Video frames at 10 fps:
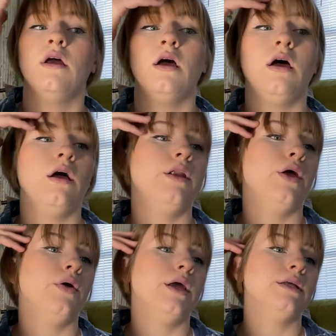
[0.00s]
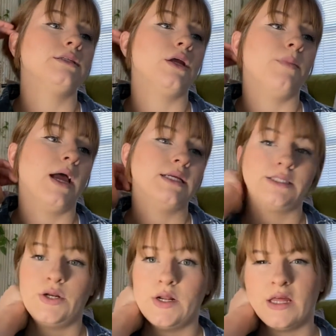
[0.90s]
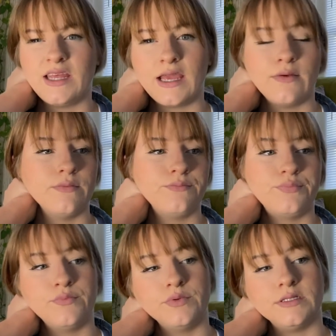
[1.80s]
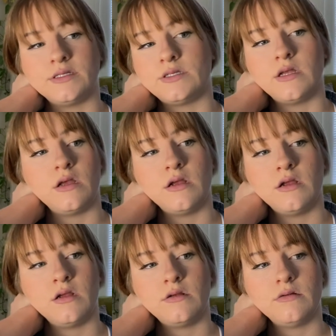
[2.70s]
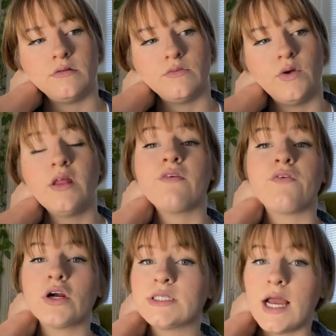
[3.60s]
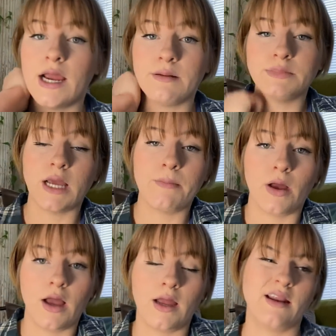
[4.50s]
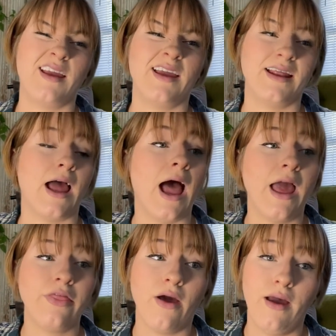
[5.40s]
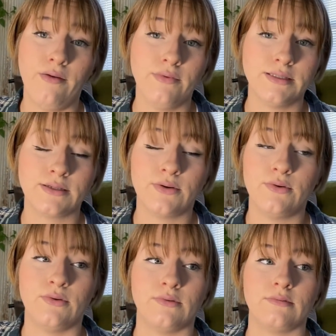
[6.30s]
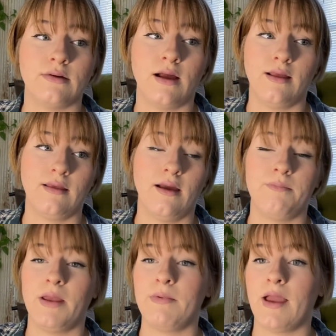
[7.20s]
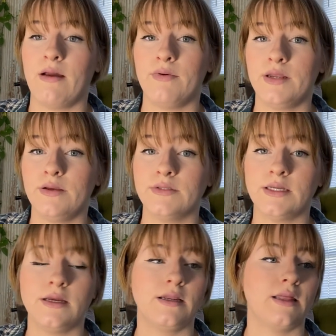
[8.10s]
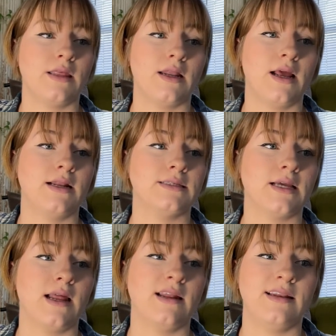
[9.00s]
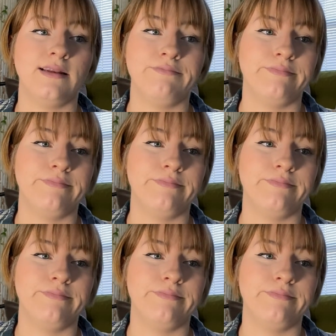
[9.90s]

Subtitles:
no hits, no bites, no nothing. It was one of the first items I bought, and I thought it was cool. I thought maybe I would use it, and then I decided